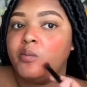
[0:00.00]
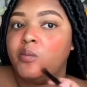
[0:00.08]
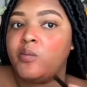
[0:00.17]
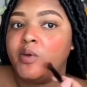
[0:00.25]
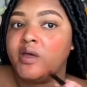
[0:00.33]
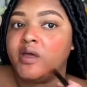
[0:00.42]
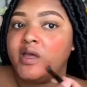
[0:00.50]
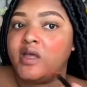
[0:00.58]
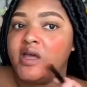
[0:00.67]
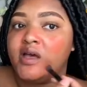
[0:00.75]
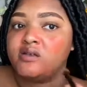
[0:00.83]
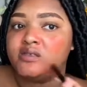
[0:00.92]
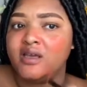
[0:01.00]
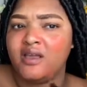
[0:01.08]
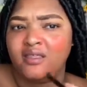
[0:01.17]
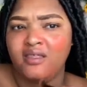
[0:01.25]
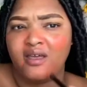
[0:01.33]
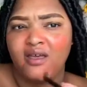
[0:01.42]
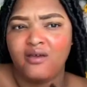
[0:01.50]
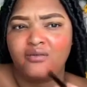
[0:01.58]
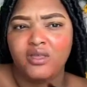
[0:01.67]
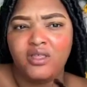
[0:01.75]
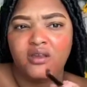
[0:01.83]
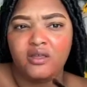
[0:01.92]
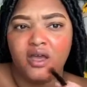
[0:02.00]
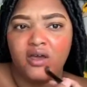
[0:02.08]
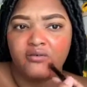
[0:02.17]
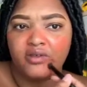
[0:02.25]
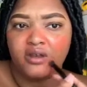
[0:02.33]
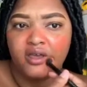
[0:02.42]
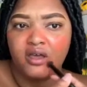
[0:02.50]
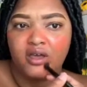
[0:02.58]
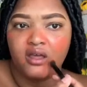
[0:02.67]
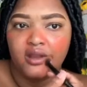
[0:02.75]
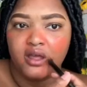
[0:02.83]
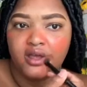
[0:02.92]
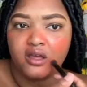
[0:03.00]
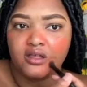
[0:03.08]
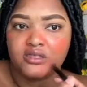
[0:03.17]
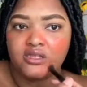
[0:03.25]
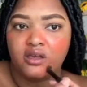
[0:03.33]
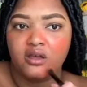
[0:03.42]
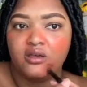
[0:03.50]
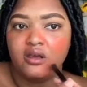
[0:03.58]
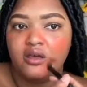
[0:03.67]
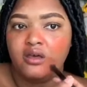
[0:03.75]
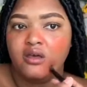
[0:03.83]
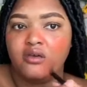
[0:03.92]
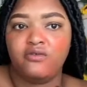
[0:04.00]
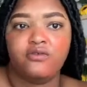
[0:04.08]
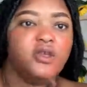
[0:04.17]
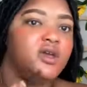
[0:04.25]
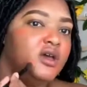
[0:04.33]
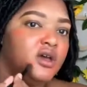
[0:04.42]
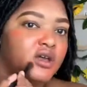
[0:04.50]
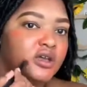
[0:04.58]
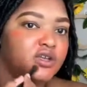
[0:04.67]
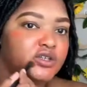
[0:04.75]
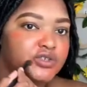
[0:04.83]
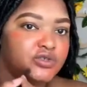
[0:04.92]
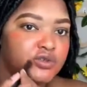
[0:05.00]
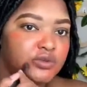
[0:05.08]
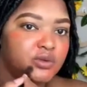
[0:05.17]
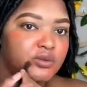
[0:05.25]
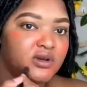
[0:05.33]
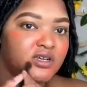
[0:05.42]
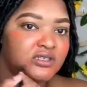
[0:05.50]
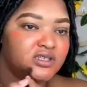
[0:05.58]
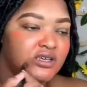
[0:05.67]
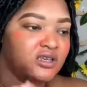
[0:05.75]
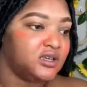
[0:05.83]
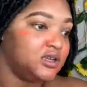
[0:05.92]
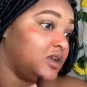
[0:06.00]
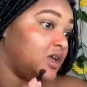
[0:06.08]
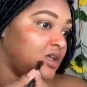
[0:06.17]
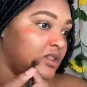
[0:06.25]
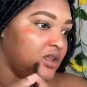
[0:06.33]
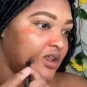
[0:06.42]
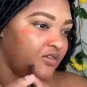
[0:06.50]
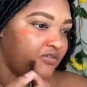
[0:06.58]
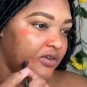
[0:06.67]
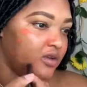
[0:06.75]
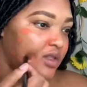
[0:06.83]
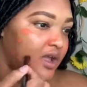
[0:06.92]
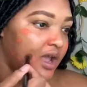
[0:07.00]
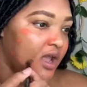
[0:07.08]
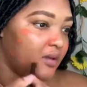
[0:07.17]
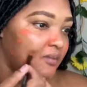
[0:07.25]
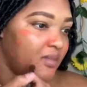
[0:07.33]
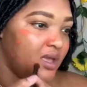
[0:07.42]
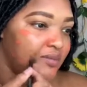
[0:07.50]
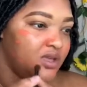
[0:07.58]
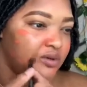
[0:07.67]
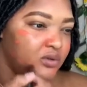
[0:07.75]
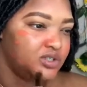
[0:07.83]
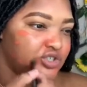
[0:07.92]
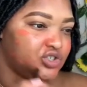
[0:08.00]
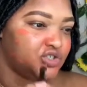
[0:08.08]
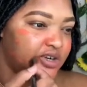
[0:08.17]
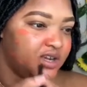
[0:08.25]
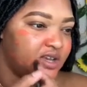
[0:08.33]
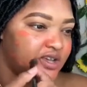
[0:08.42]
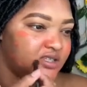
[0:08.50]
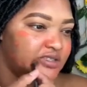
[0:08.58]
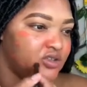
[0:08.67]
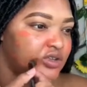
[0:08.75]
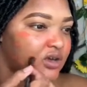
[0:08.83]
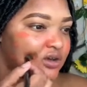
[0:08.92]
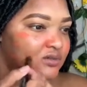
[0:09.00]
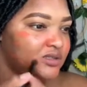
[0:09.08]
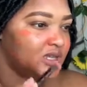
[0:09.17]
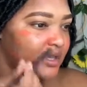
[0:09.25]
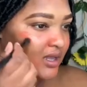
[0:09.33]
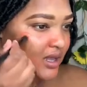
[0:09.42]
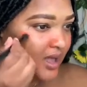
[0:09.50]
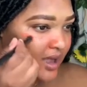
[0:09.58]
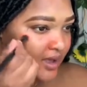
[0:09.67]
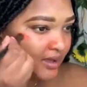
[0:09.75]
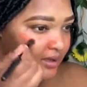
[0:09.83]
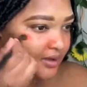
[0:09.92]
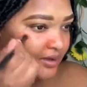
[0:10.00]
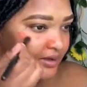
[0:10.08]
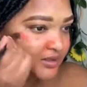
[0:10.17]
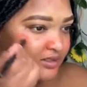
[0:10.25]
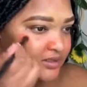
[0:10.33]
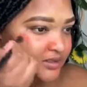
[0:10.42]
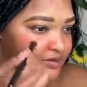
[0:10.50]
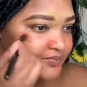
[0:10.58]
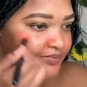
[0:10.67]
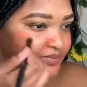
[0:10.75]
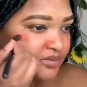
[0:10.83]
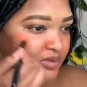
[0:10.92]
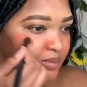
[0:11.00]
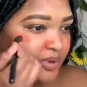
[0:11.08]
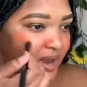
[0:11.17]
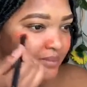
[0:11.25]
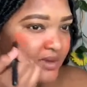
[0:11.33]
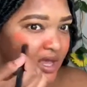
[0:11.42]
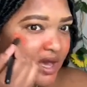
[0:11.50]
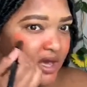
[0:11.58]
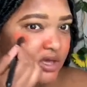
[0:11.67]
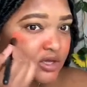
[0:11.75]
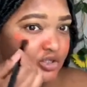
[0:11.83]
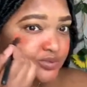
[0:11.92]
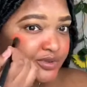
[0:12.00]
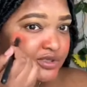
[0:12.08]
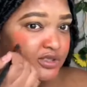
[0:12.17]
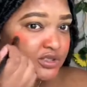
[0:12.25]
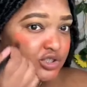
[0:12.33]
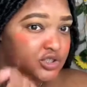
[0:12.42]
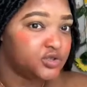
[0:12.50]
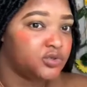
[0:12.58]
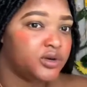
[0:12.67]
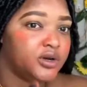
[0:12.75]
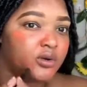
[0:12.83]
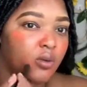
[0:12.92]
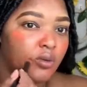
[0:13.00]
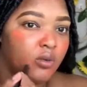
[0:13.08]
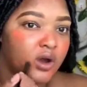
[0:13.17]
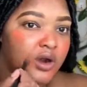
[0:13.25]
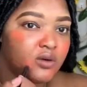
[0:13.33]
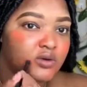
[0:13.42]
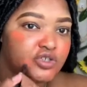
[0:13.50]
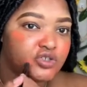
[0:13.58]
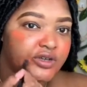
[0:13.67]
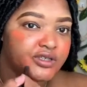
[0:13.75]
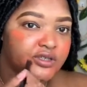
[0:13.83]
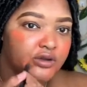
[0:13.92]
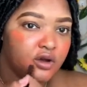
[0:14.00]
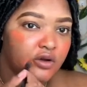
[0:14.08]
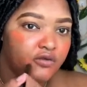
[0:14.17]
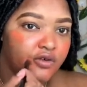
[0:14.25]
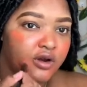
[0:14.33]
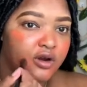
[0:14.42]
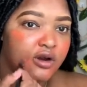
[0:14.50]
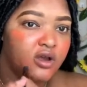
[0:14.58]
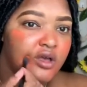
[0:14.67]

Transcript: But outside of that, I really haven't had like a ton of issues with my skin. And then I feel like maybe it was stress, you know what I'm saying? Like, but I'm not 100% sure what I was stressing over.